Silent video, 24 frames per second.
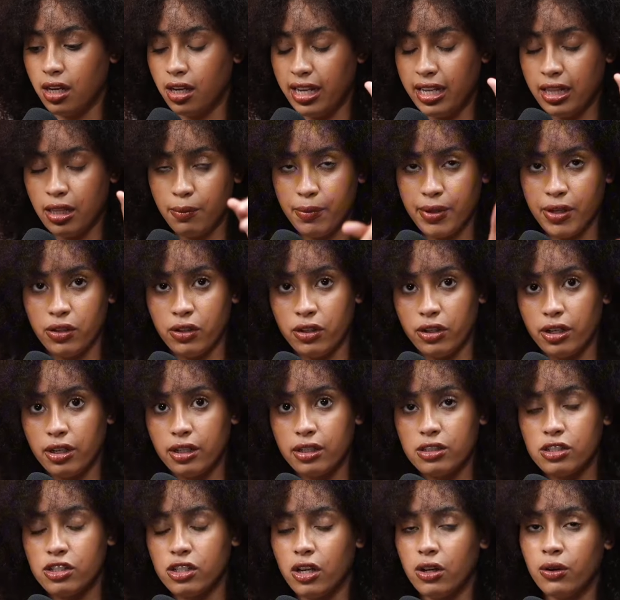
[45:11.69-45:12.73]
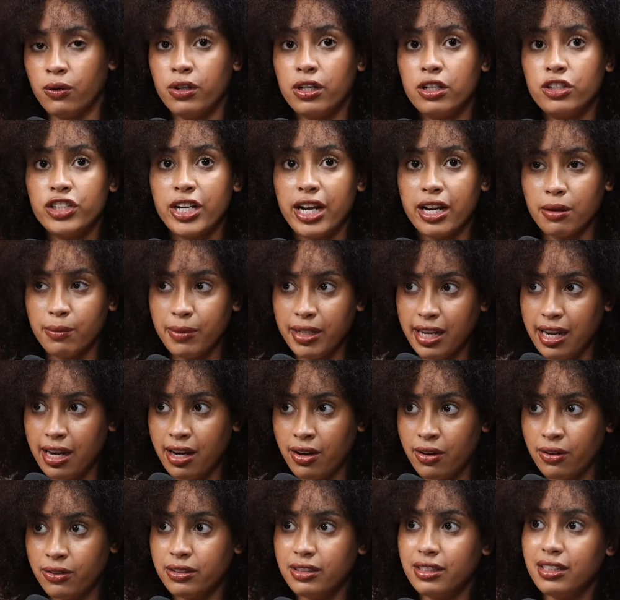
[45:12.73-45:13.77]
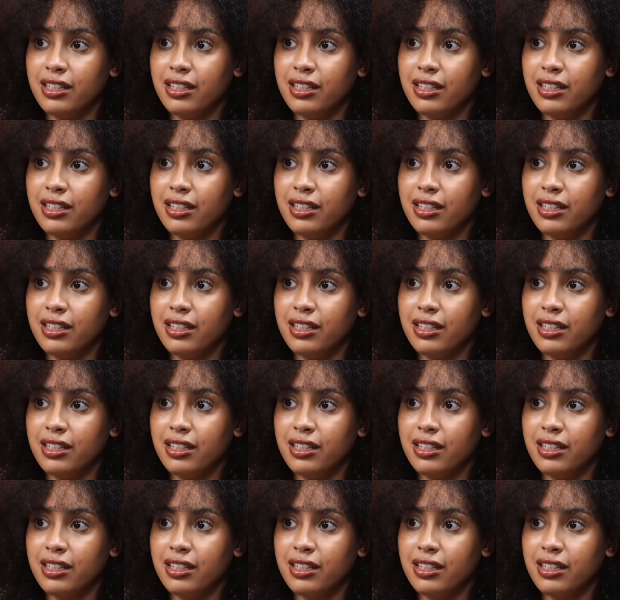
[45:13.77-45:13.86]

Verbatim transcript: in the pillar. So check me out.